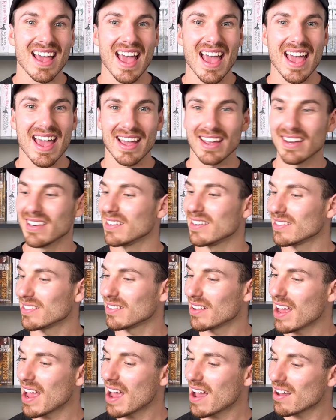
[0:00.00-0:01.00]
and
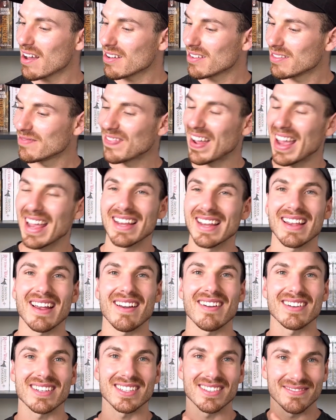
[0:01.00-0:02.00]
our main
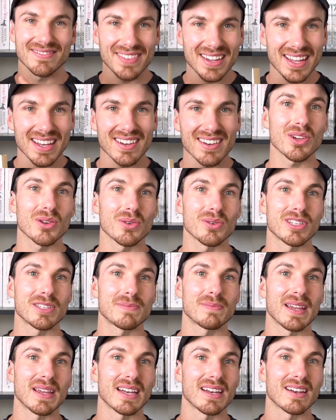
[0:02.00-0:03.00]
character Vin, who has
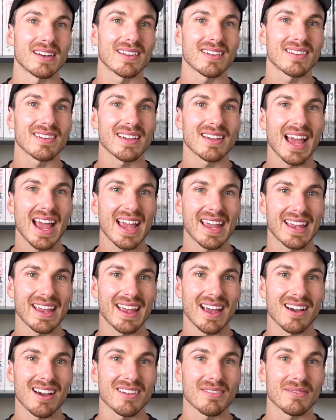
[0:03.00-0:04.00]
been hanging
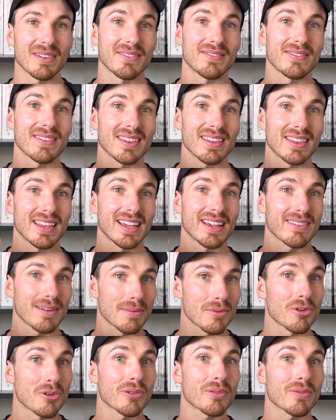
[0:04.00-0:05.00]
out with the
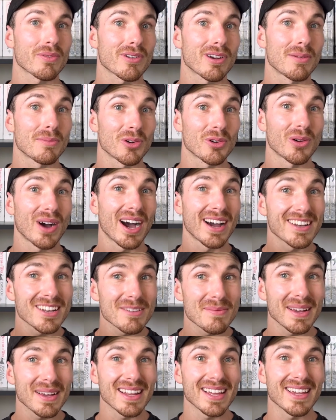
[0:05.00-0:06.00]
criminal
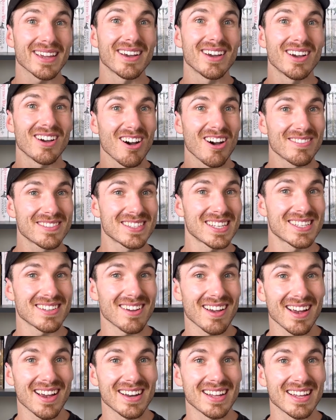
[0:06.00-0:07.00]
underbelly of
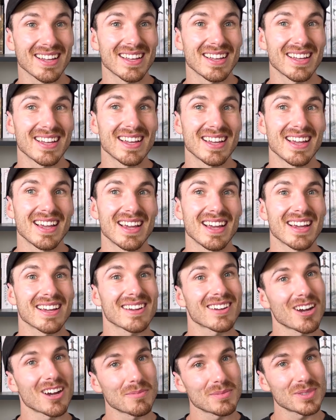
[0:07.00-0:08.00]
society,
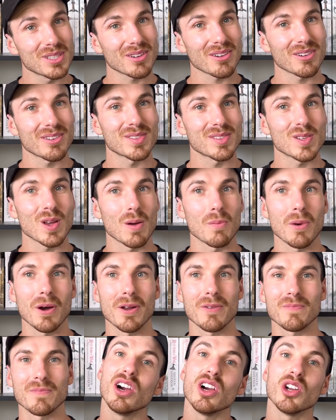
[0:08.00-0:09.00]
comes across
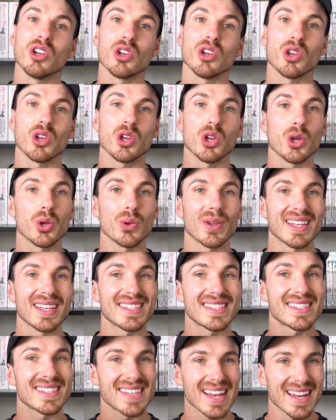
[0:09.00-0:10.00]
someone who is
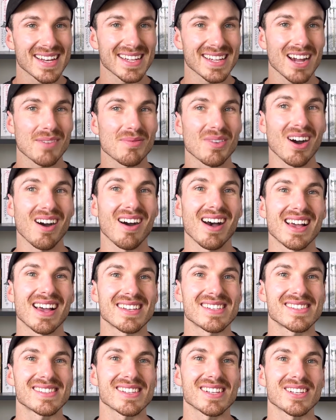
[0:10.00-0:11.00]
setting up a
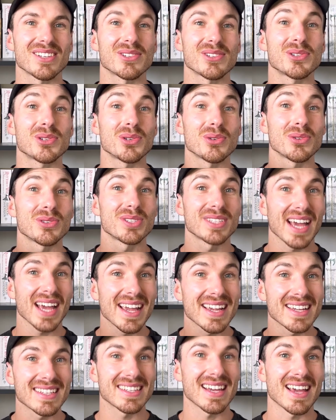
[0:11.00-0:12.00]
heist to
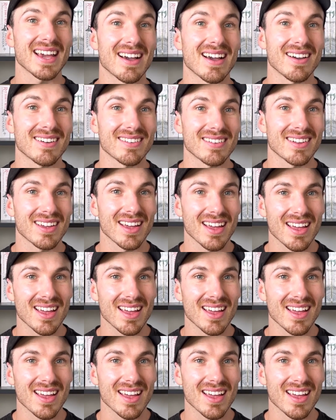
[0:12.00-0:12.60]
take down